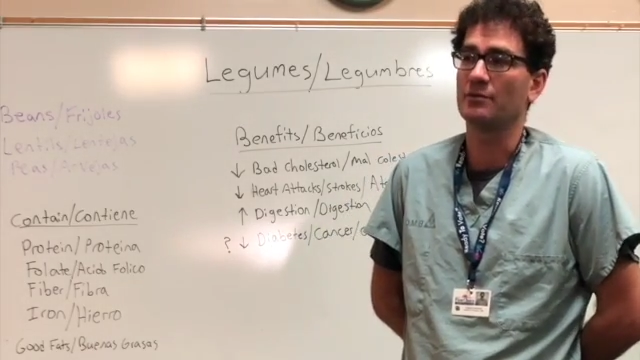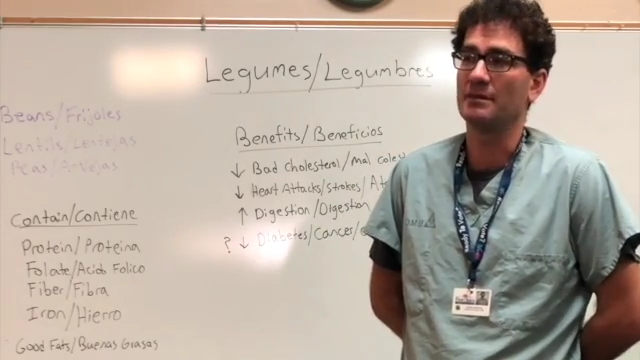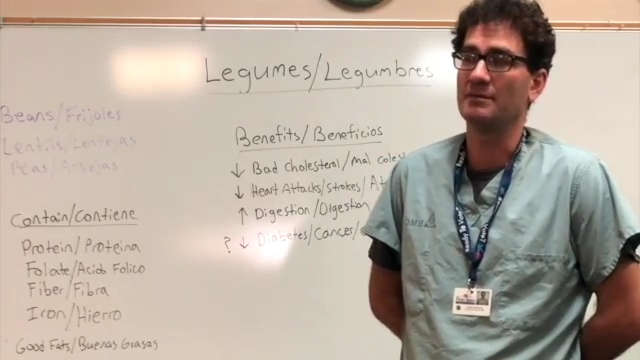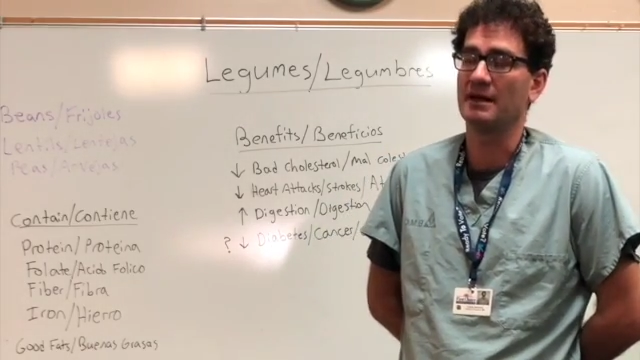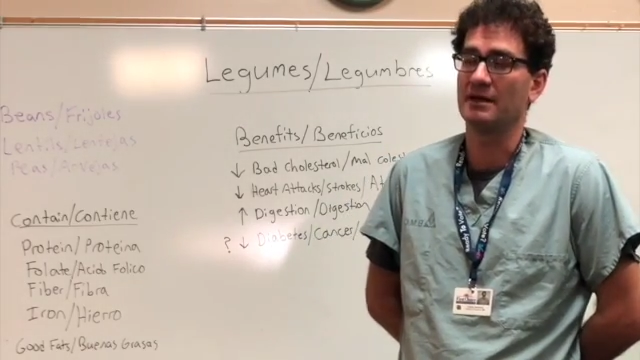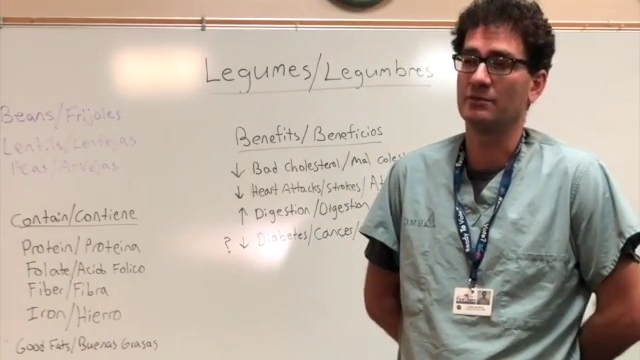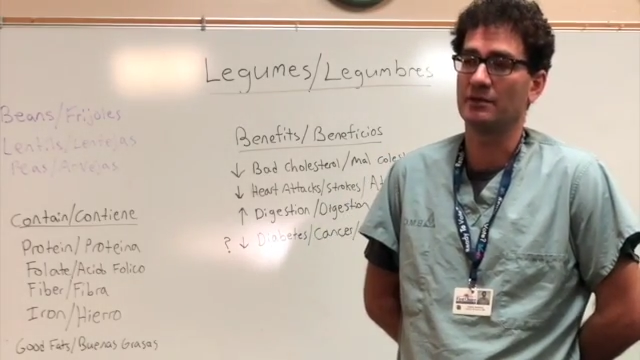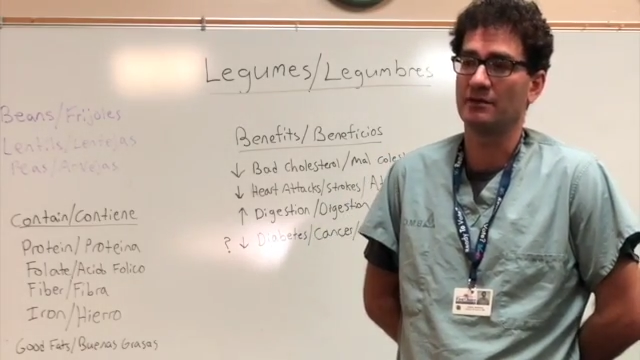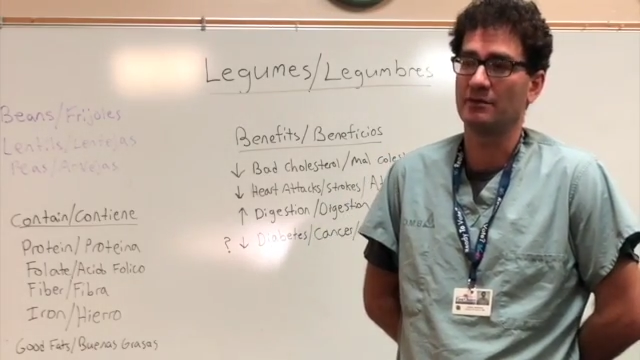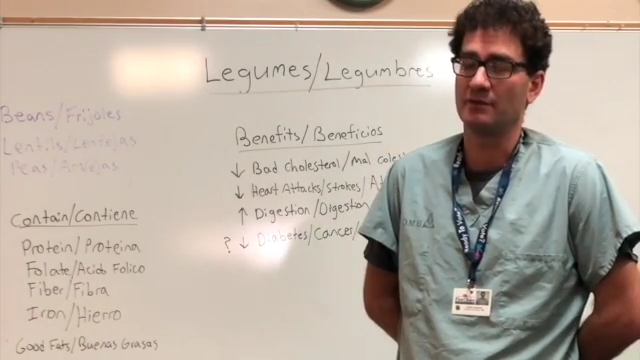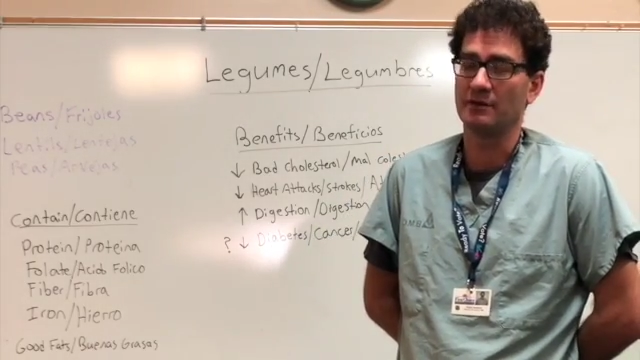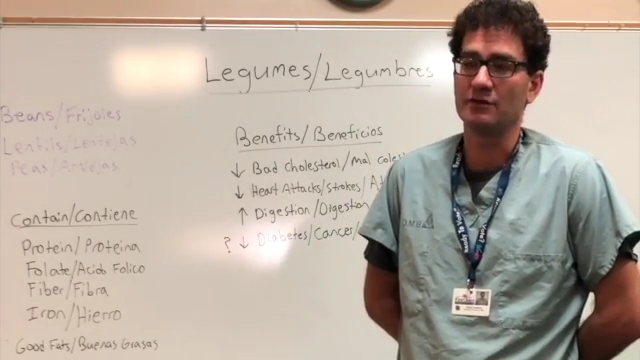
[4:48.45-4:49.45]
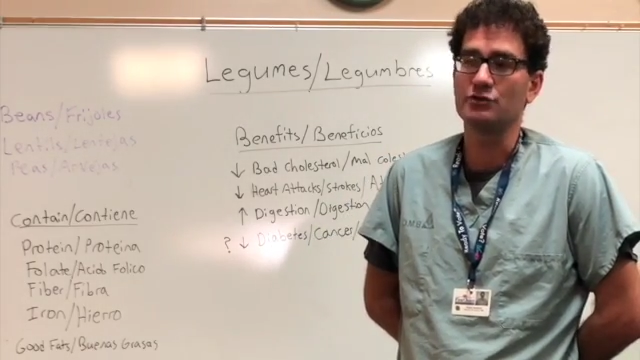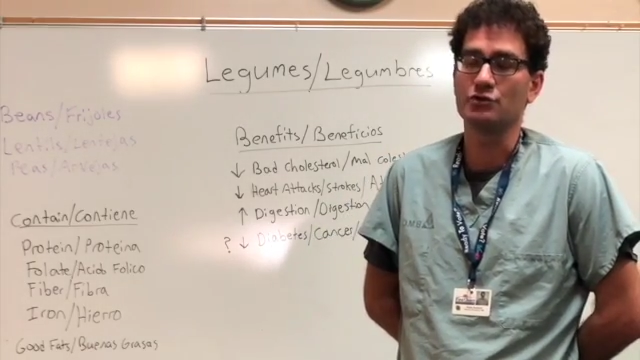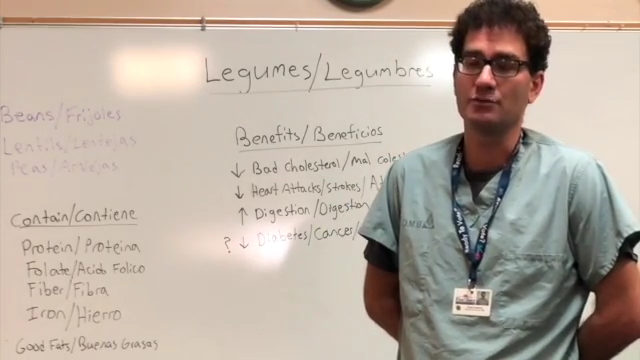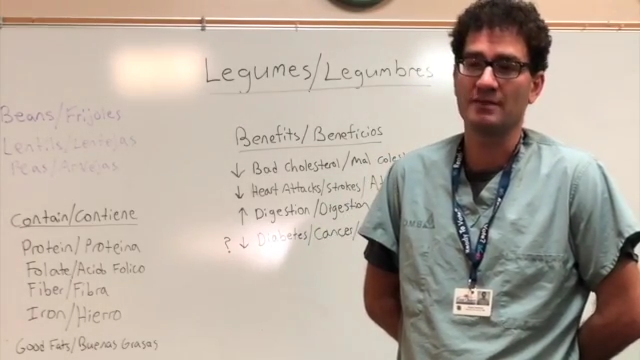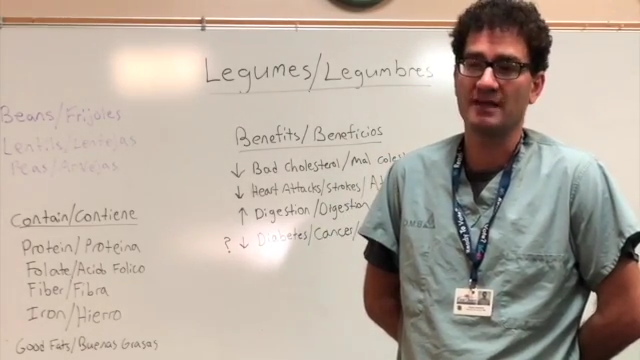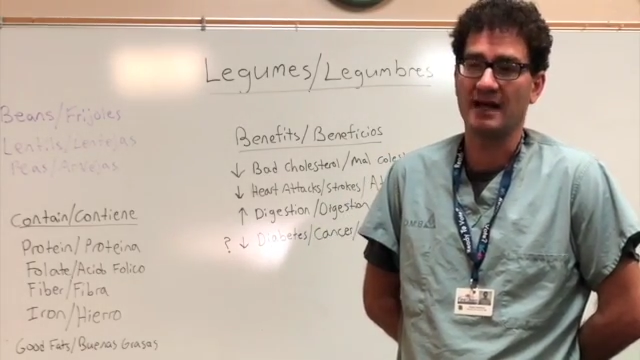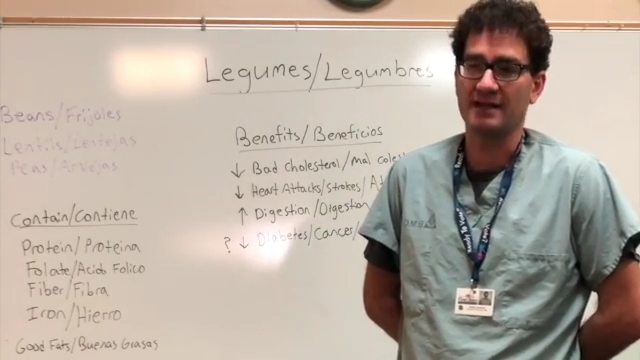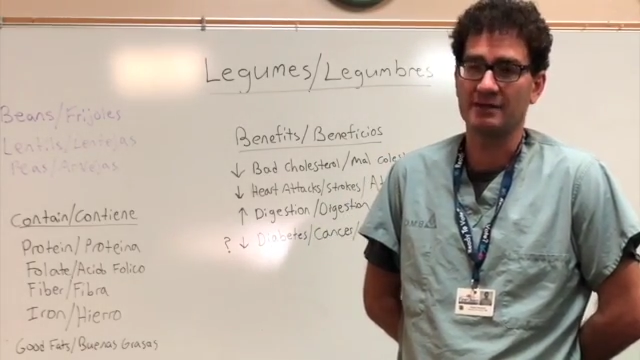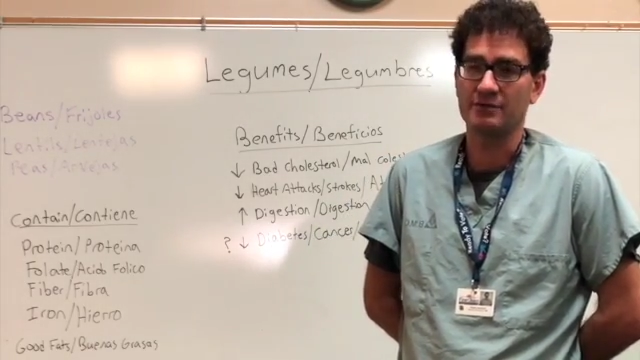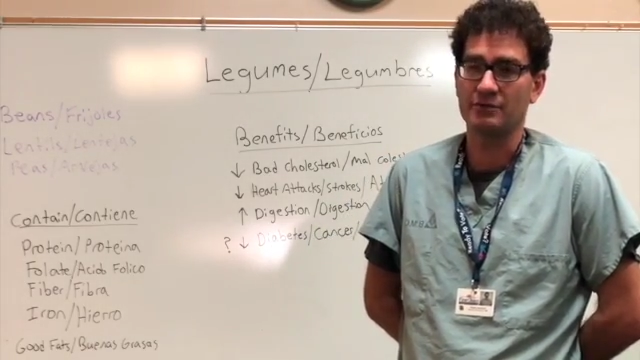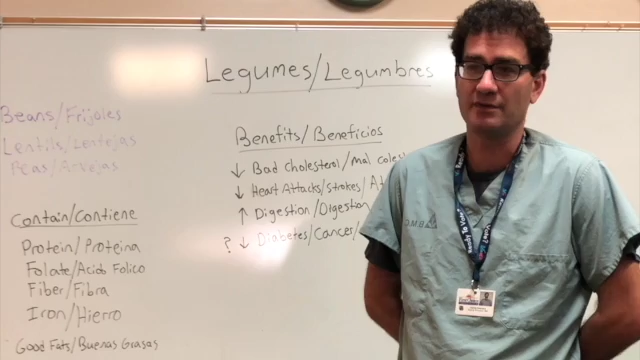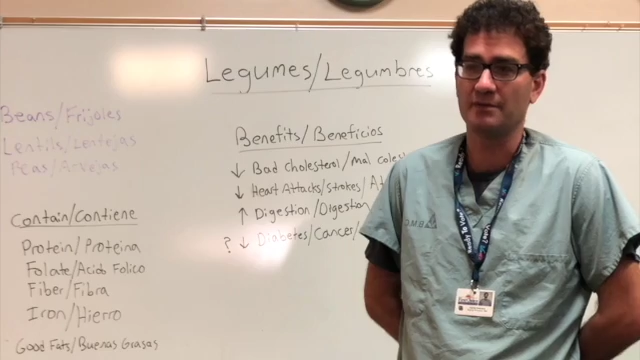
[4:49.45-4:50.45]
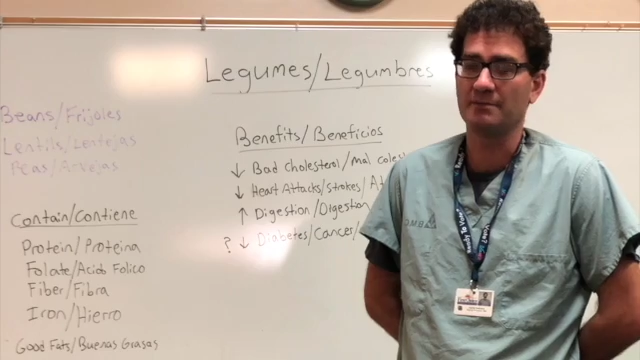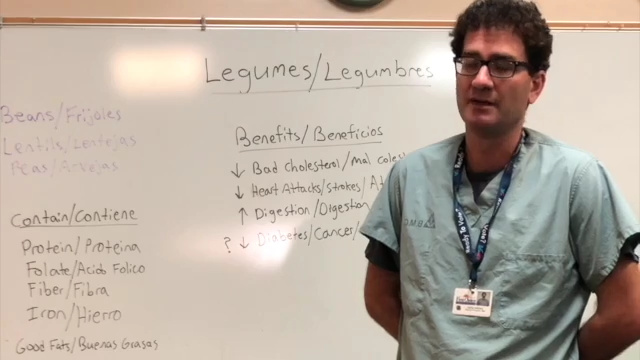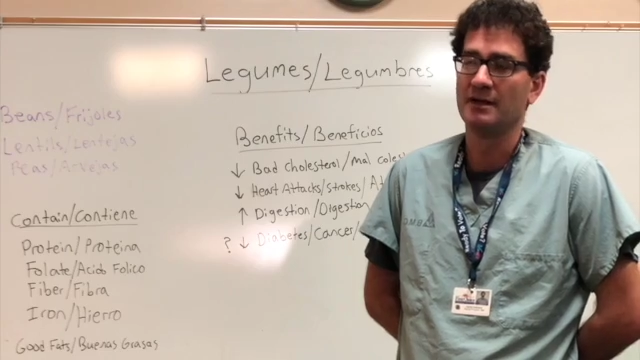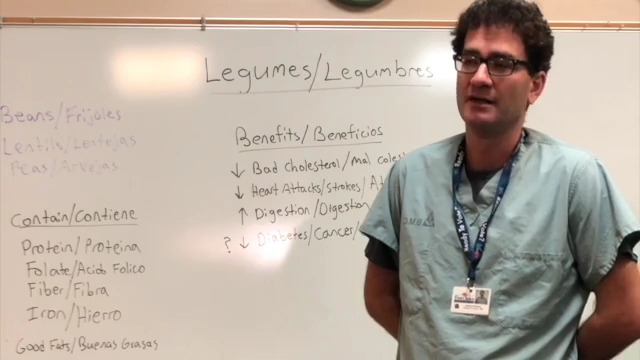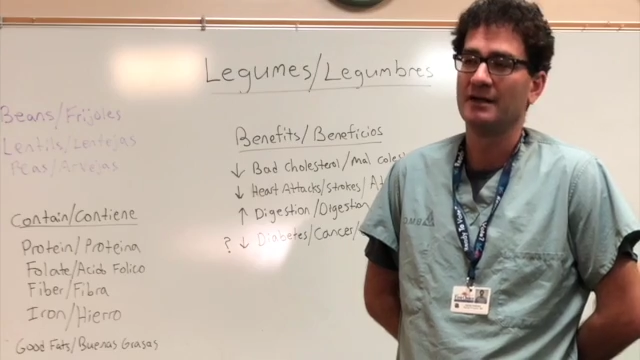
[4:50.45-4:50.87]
be made with legumes added to them.